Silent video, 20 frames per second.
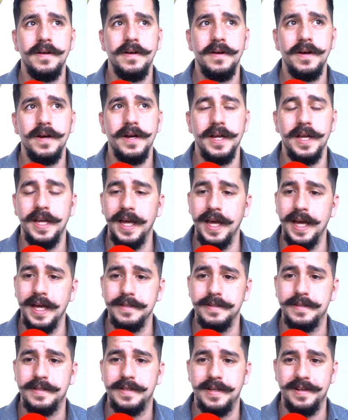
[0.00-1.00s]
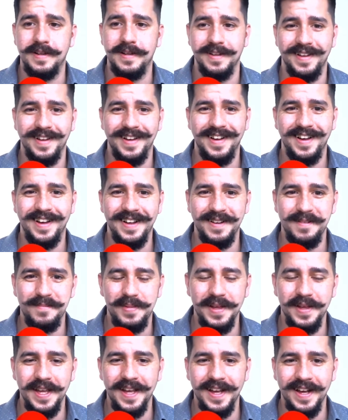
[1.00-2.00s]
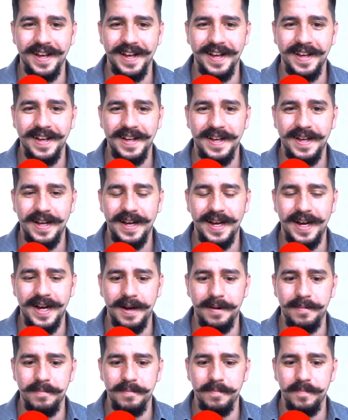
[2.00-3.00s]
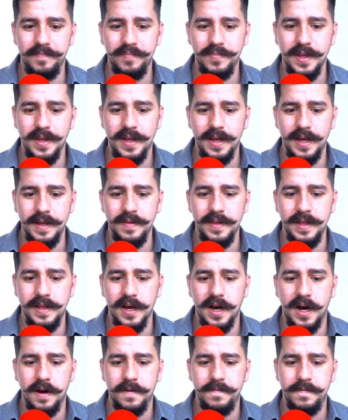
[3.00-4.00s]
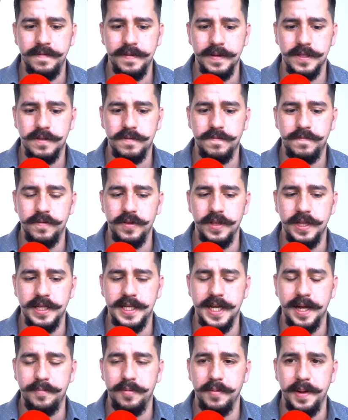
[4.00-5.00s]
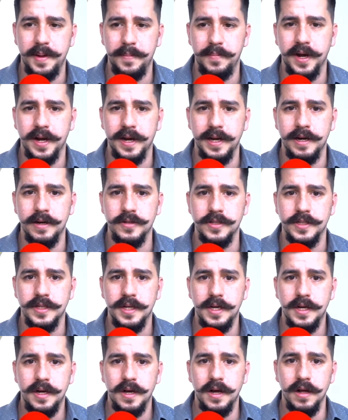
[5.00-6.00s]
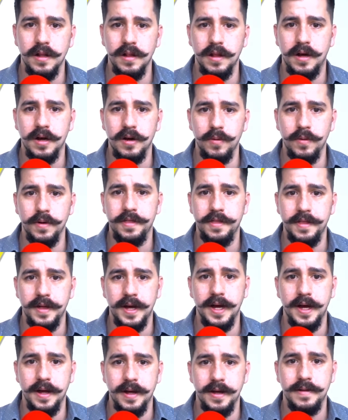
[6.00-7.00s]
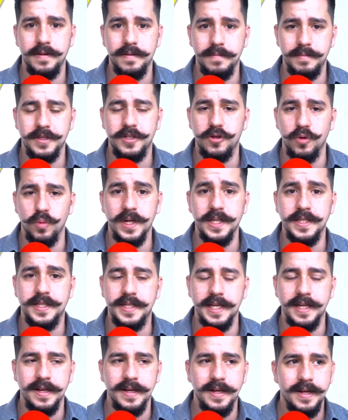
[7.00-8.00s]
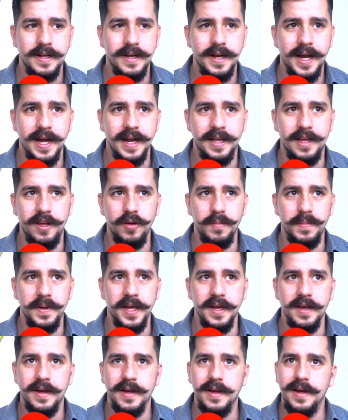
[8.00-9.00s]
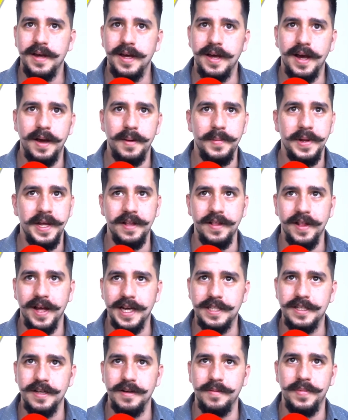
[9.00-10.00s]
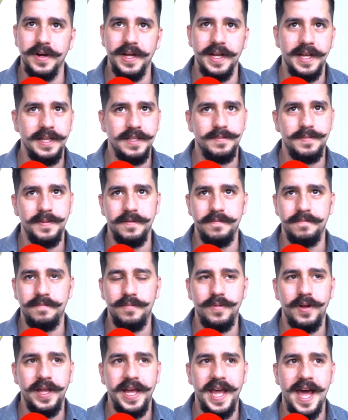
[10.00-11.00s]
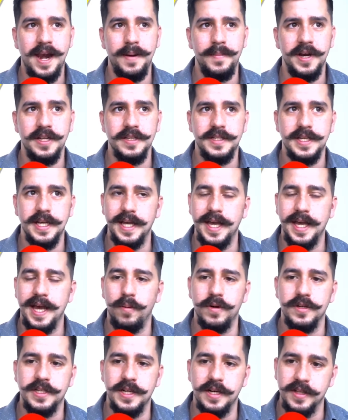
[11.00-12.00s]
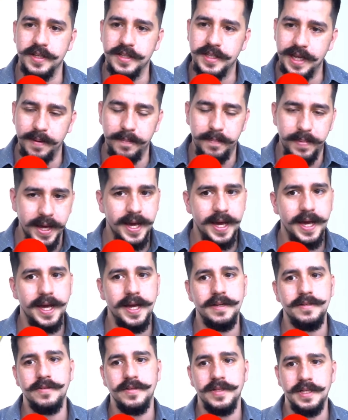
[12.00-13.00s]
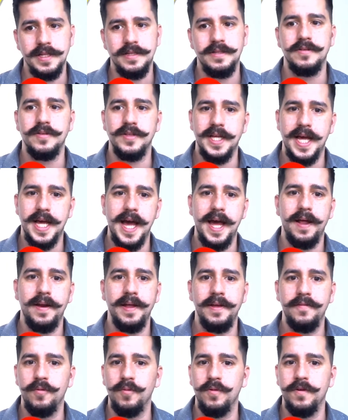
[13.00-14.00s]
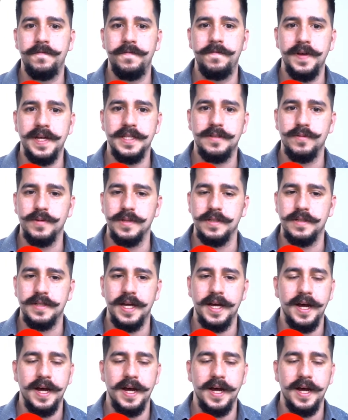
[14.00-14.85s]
against being in the offense for the Tampa Bay Buccaneers, along with Mr. Winston at QB. I mean, he likes them, but he's been really adamant on saying, yeah, we're just not on the same page. There's this, there's that. Even when Fitz was